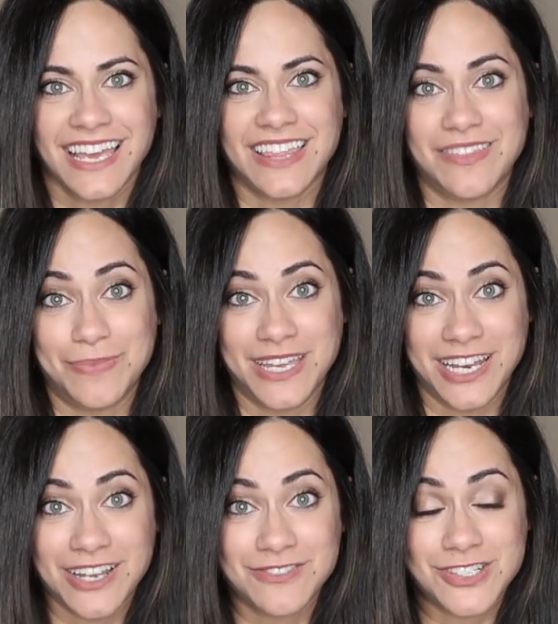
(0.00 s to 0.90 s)
in the
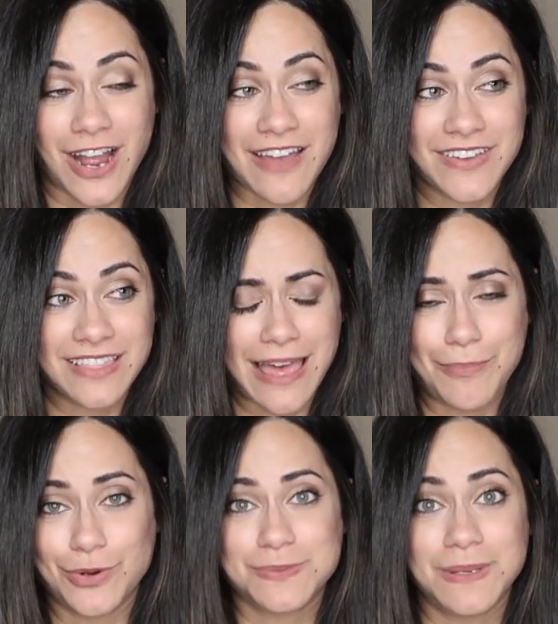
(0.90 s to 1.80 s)
beginning of driving that
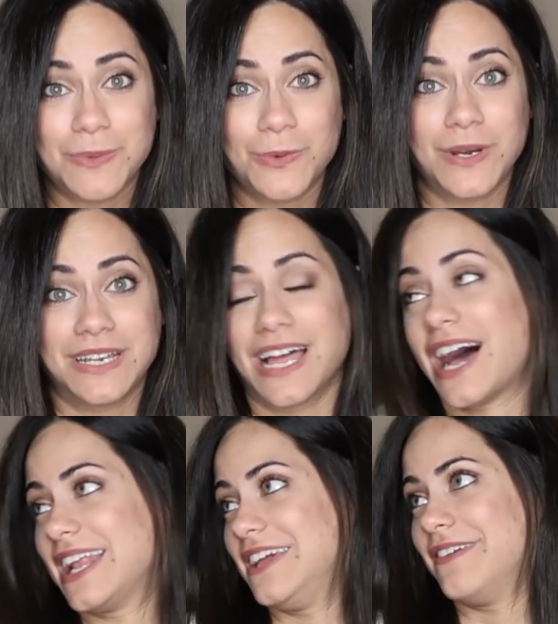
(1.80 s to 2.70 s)
most people would
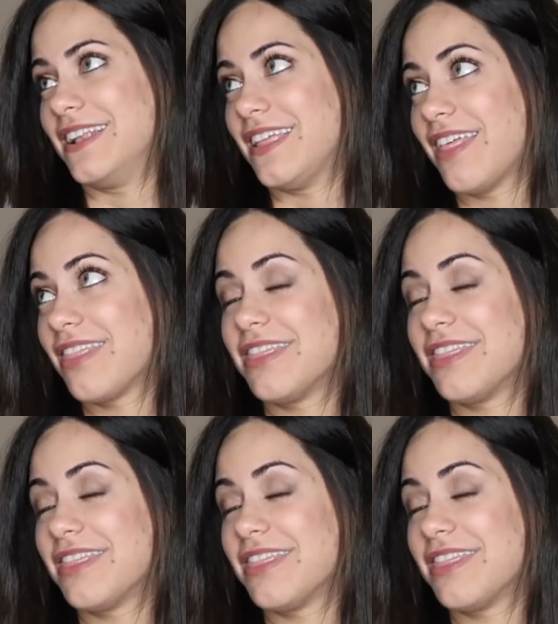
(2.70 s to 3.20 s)
not even